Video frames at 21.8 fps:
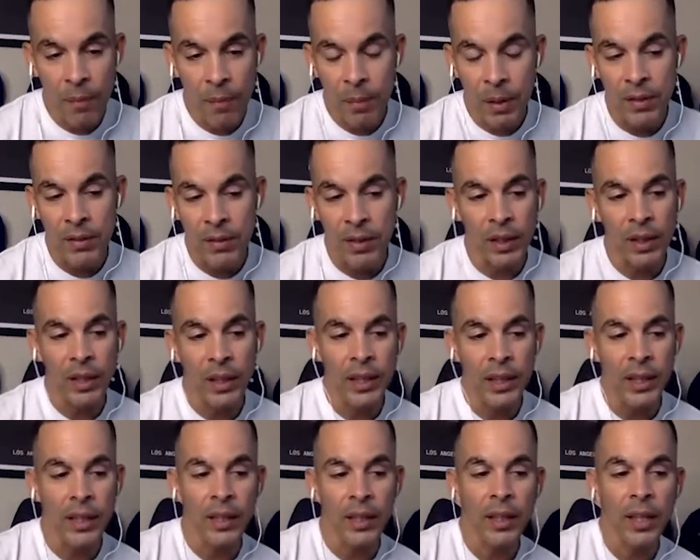
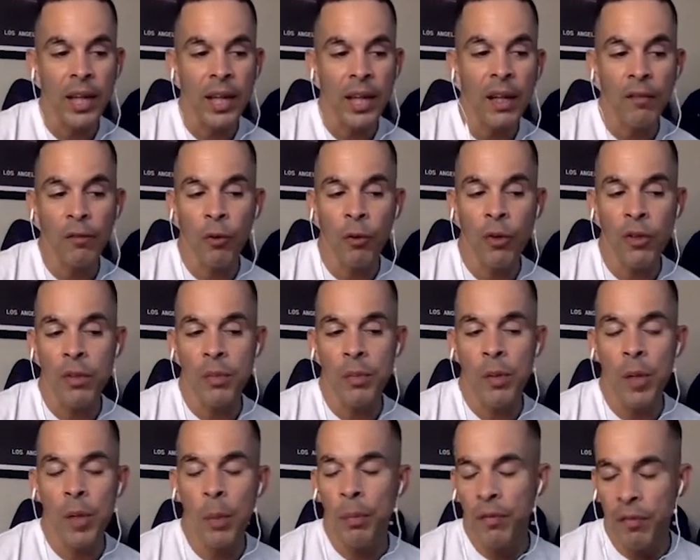basically, and California's
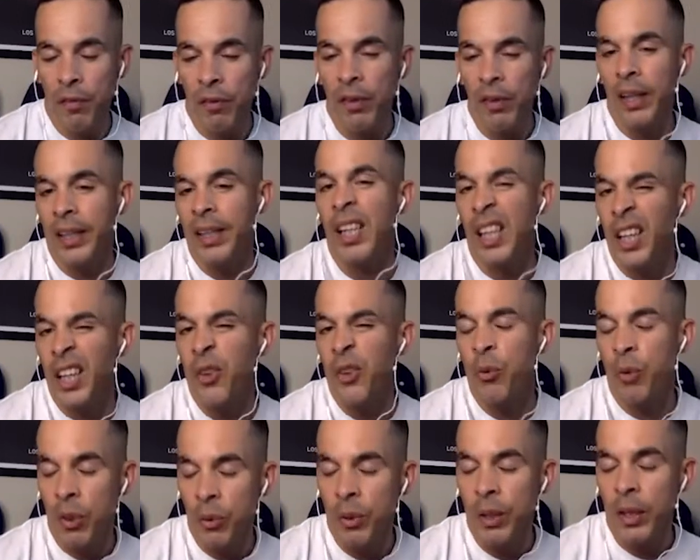been open for like
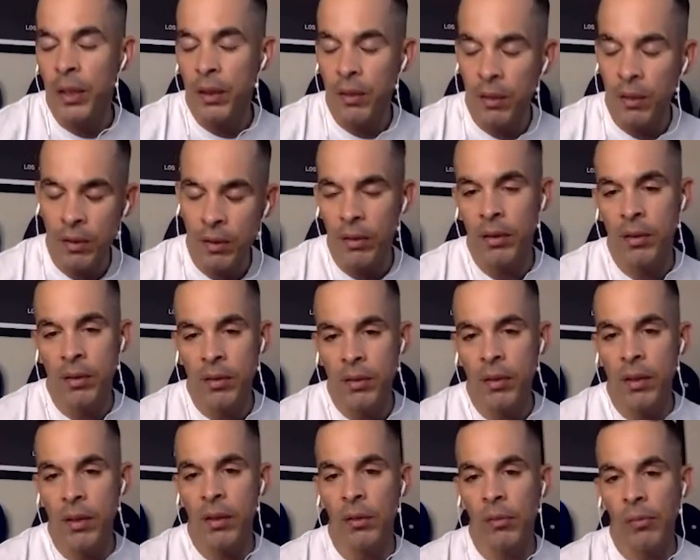3 weeks.
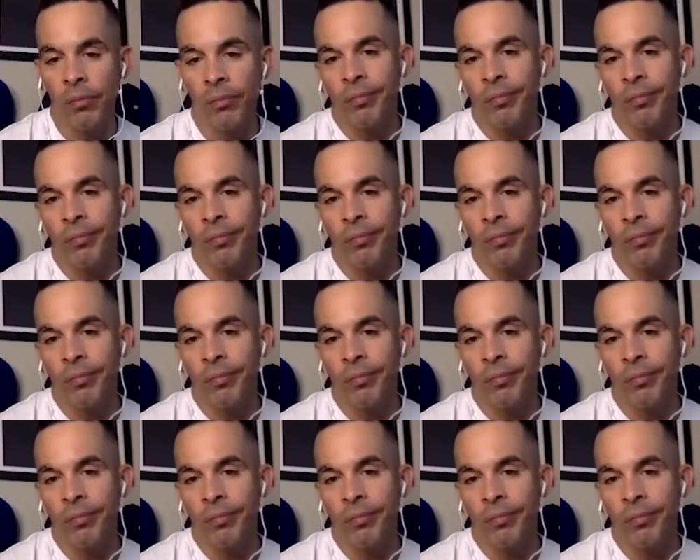So